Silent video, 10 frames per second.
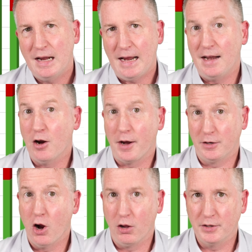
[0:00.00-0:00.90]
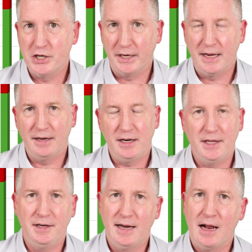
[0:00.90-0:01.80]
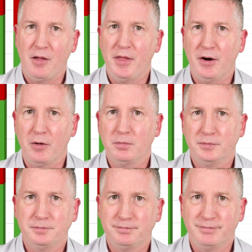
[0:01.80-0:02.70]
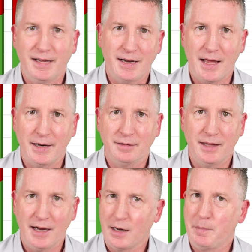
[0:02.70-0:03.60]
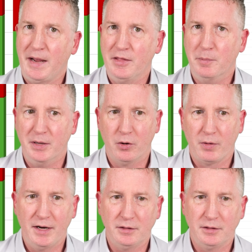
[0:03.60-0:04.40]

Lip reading: and not acknowledging it, and now they gotta pay the bill, right?